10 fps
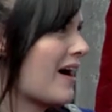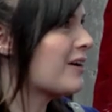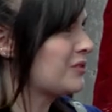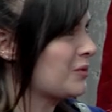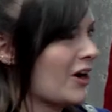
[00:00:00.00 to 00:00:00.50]

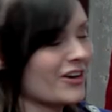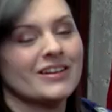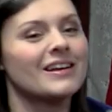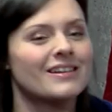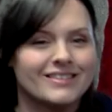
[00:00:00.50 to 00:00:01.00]
found one.
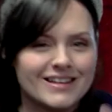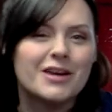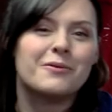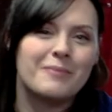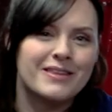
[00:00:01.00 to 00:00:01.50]
They
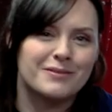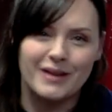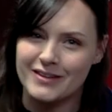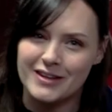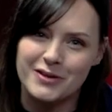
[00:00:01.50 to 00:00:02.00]
don't make them
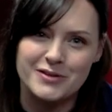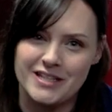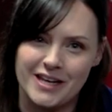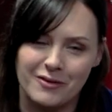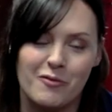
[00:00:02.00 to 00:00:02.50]
like they
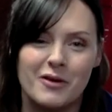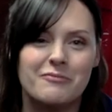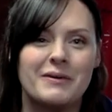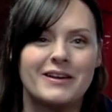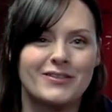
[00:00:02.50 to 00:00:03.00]
used to.
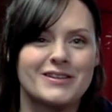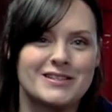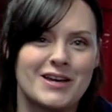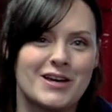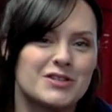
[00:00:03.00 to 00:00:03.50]
We've been on the
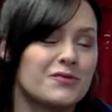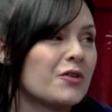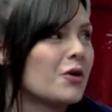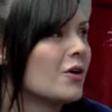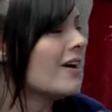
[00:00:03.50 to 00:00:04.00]
search
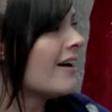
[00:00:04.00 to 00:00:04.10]
for